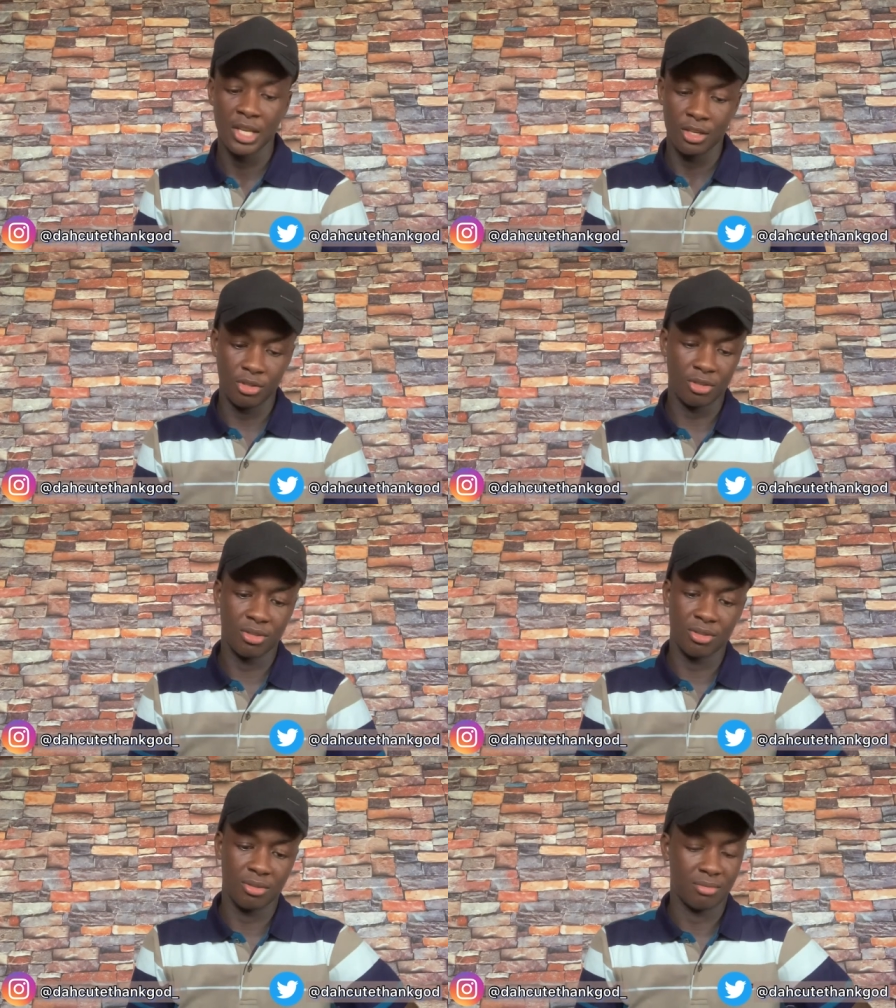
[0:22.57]

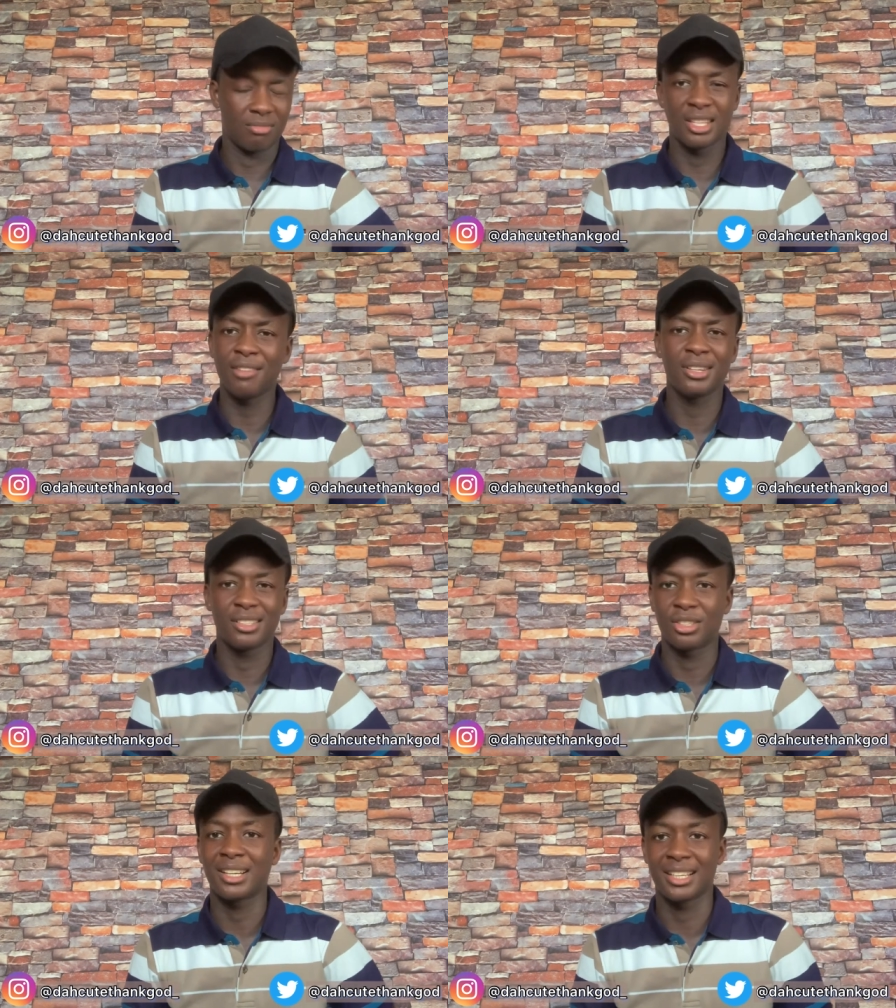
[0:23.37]
Just give it a
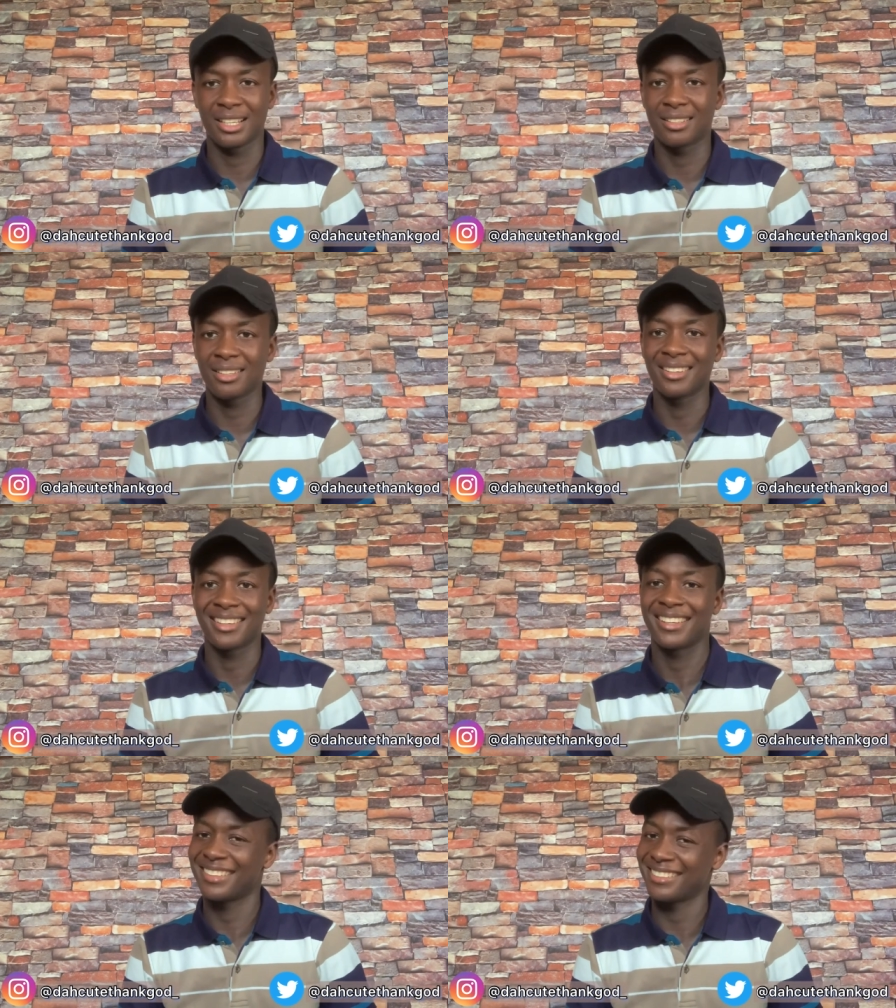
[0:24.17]
try, I think
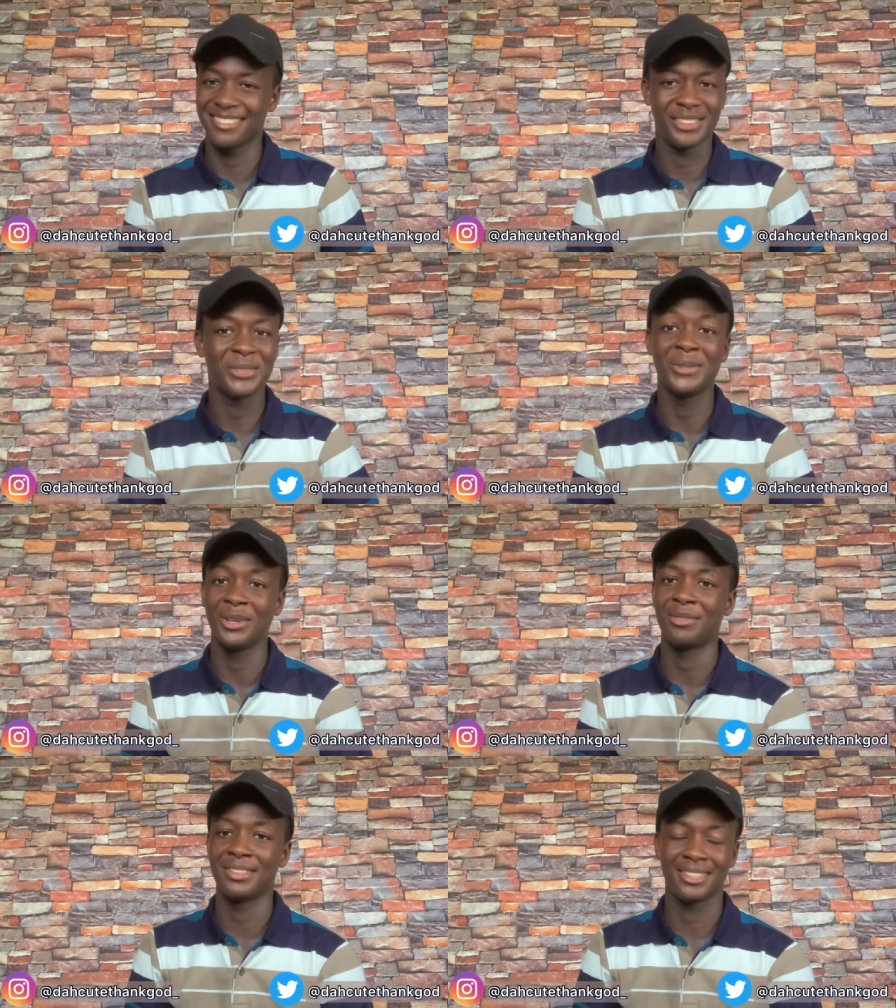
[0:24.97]
you
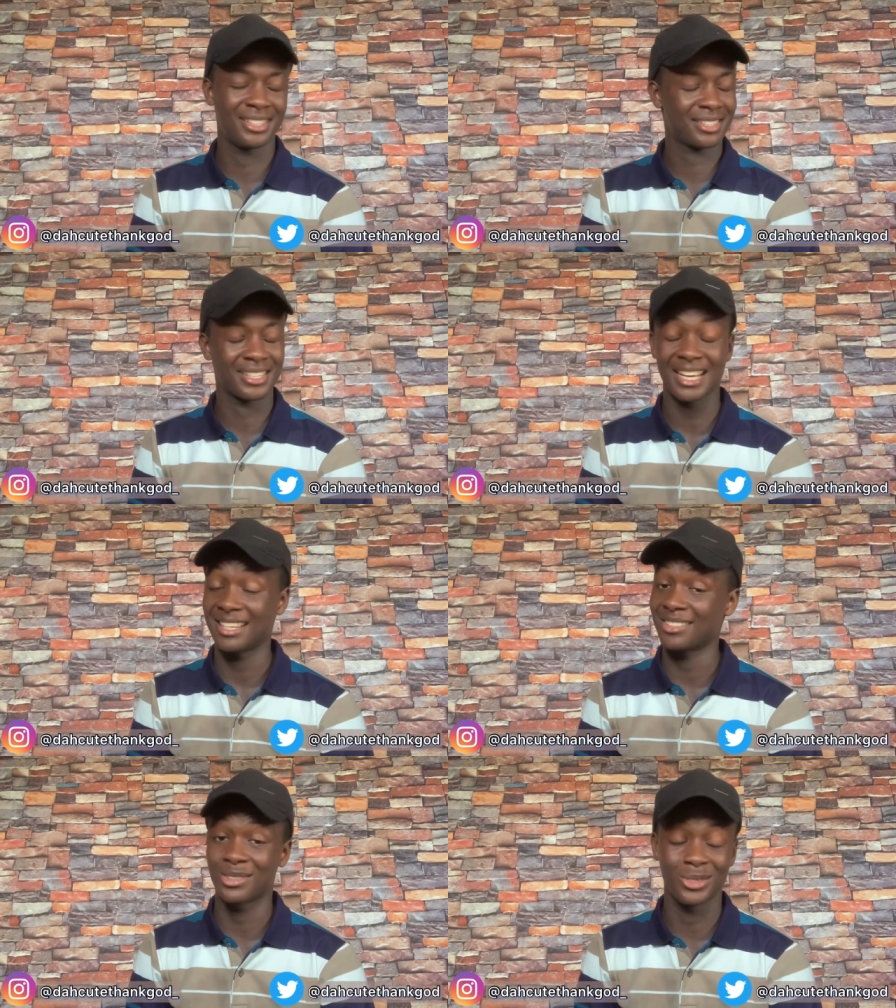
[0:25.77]
love it. This guy
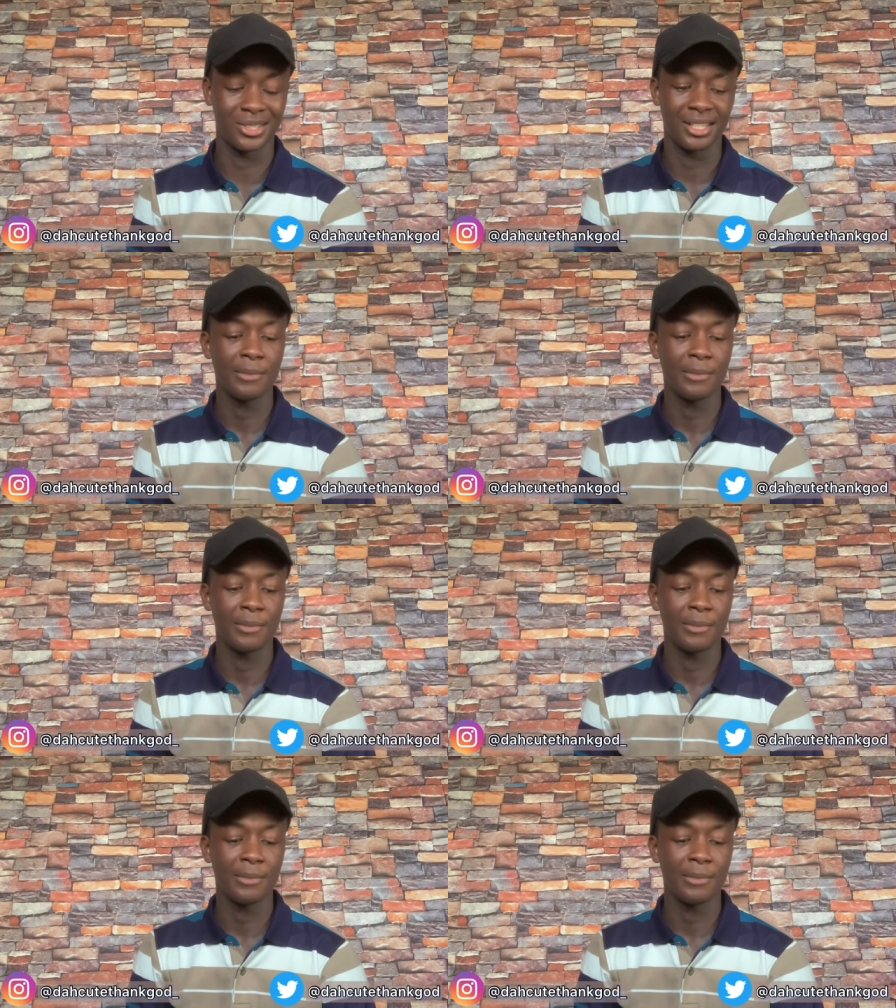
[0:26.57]
is good.